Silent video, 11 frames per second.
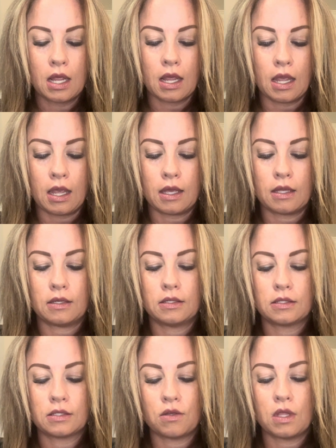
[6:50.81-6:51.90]
And
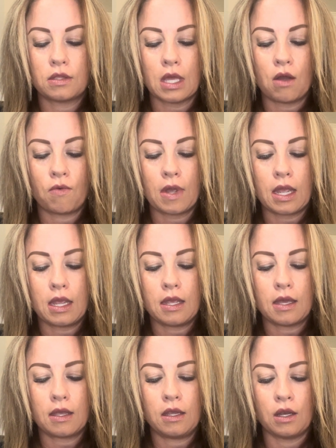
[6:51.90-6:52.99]
so that way,
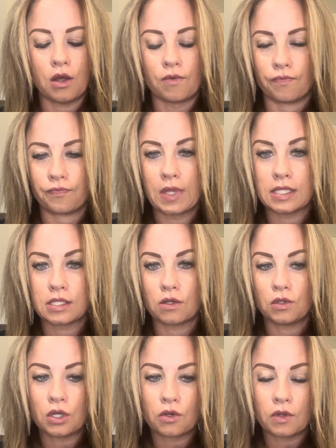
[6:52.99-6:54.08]
you know, they still
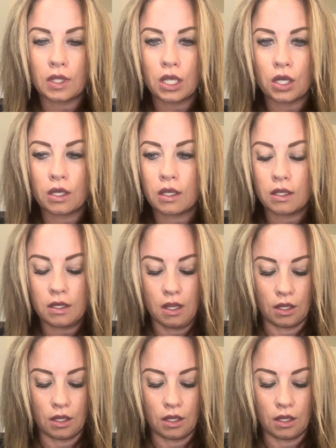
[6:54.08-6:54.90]
look really good.